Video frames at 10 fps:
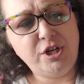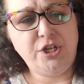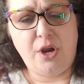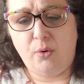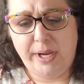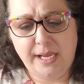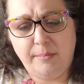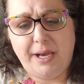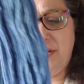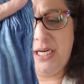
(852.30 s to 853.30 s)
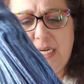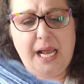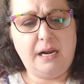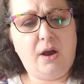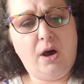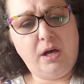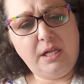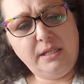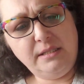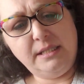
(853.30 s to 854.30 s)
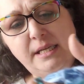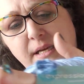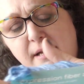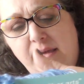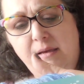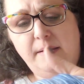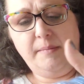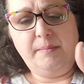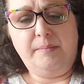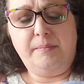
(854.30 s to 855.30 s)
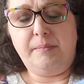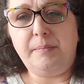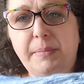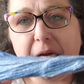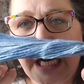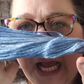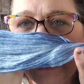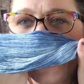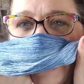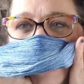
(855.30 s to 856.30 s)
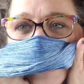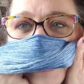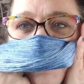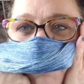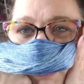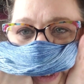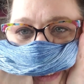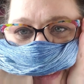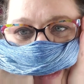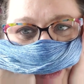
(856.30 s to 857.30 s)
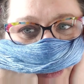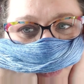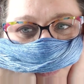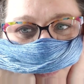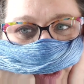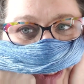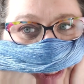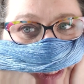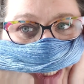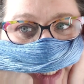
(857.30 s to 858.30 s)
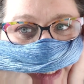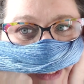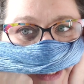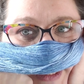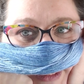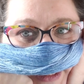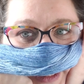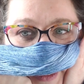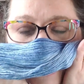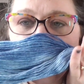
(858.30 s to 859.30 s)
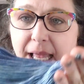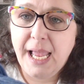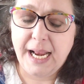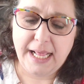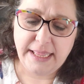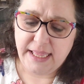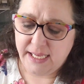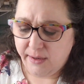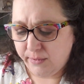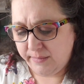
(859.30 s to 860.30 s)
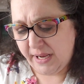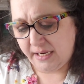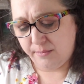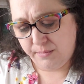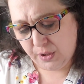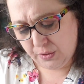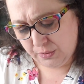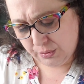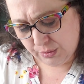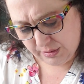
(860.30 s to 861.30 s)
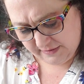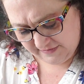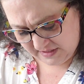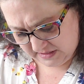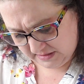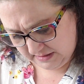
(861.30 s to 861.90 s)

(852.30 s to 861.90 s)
showy about it at all, but I think it's really, really nice. And I think it would make a beautiful